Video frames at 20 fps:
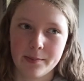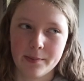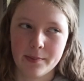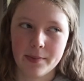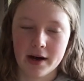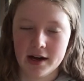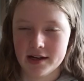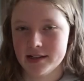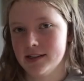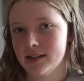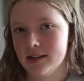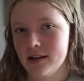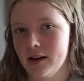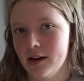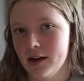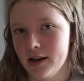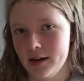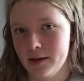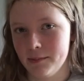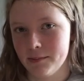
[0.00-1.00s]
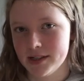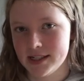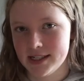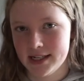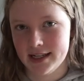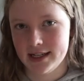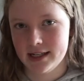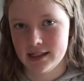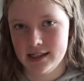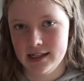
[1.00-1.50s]
person that I
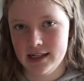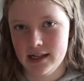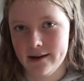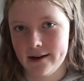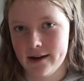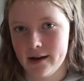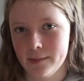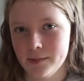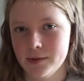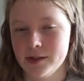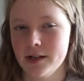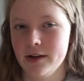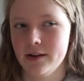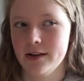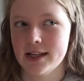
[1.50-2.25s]
particularly look up to.